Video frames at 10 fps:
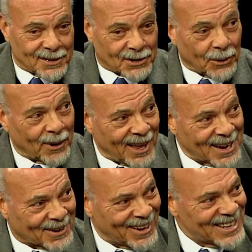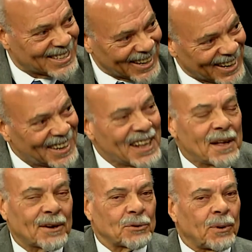score like crazy,
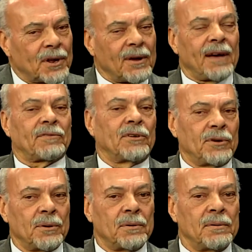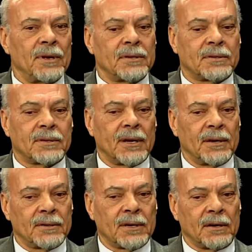because what you have to do
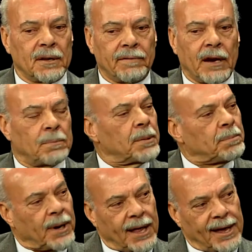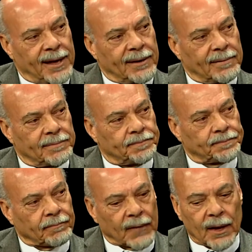is develop a plan
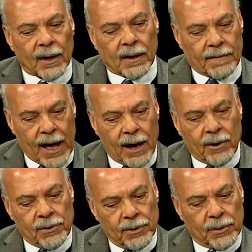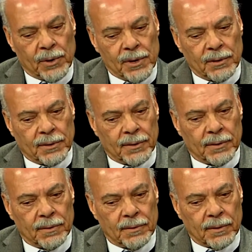of how you're going
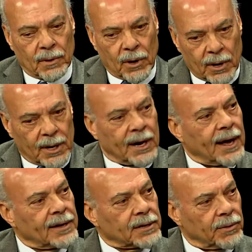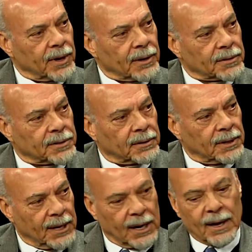to organize a rehearsal,
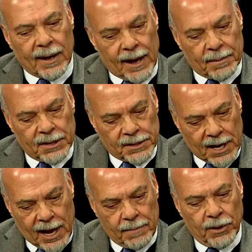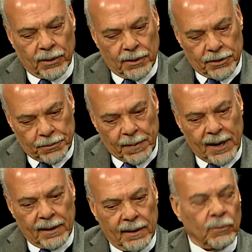how much time you're going to
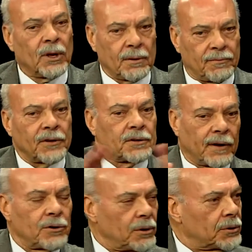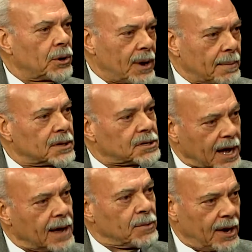spend. Well, first of all, you'll know how much
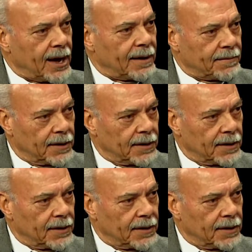time you have.